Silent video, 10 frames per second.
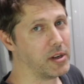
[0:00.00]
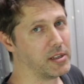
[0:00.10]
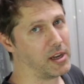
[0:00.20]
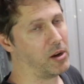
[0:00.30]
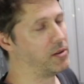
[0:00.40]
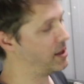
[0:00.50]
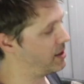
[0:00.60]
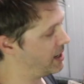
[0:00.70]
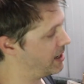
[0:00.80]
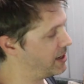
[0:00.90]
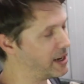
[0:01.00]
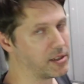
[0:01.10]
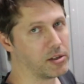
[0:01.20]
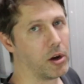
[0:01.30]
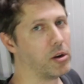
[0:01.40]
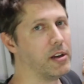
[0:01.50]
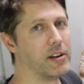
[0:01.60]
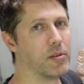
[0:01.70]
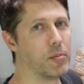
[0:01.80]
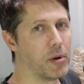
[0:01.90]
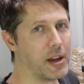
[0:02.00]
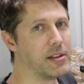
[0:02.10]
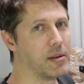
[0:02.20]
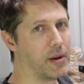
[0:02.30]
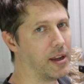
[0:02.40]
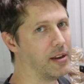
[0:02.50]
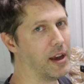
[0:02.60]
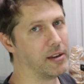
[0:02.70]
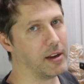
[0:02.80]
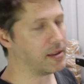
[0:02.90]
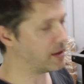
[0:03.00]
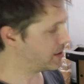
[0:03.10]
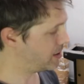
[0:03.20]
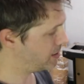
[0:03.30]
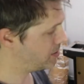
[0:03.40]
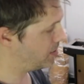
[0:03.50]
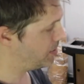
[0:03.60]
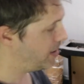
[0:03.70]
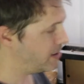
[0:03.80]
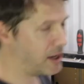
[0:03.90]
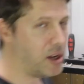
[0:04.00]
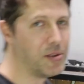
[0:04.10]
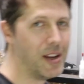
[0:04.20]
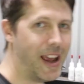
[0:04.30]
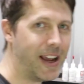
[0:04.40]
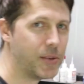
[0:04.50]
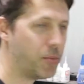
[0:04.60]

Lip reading: guitar, on the other hand, has a totally different bracing pattern underneath the guitar top. They use an X